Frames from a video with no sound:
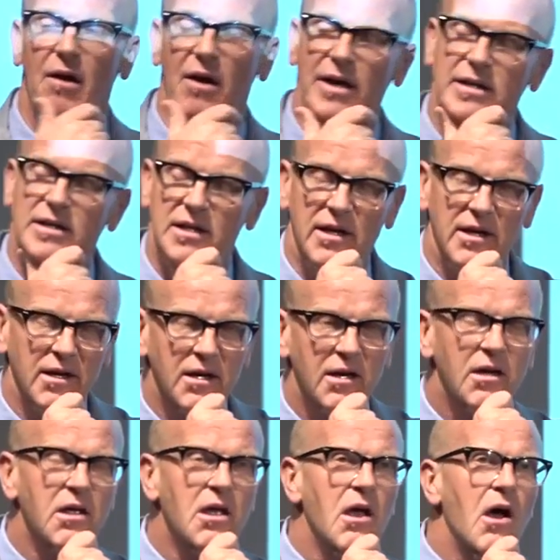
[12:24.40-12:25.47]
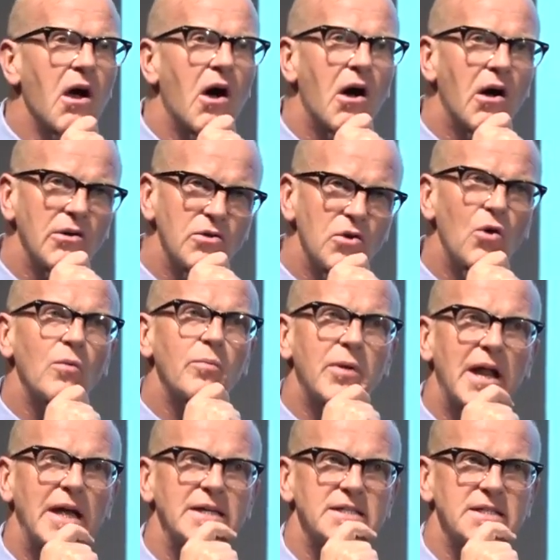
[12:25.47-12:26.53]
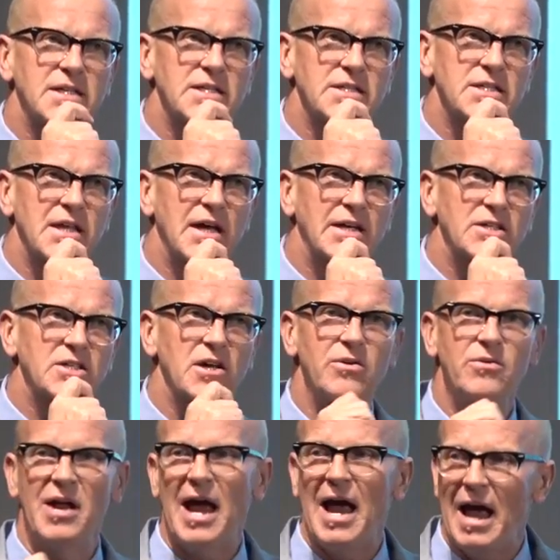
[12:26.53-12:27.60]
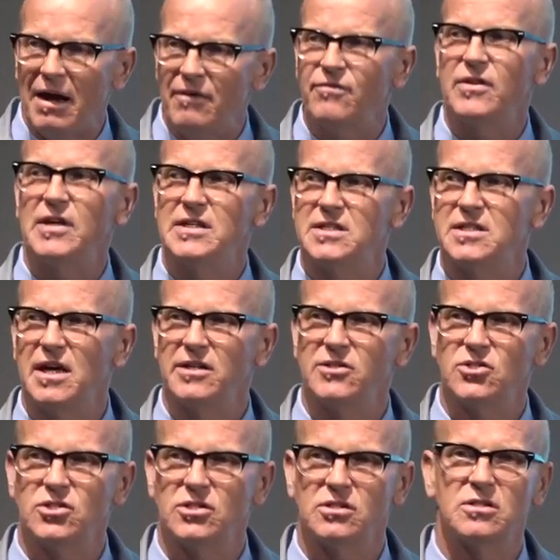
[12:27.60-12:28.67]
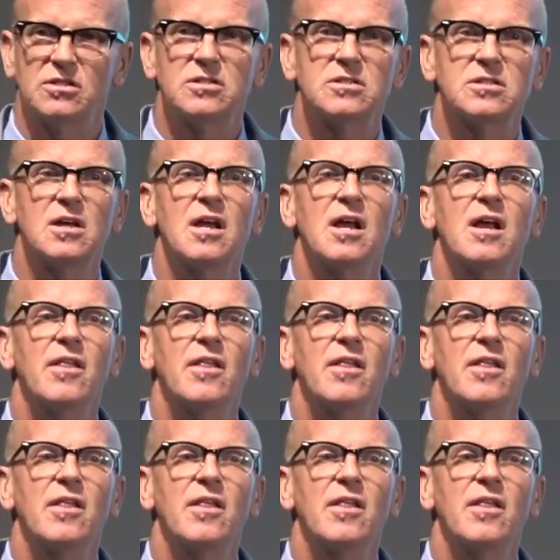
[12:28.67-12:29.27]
I think, are not places that don't have these tensions.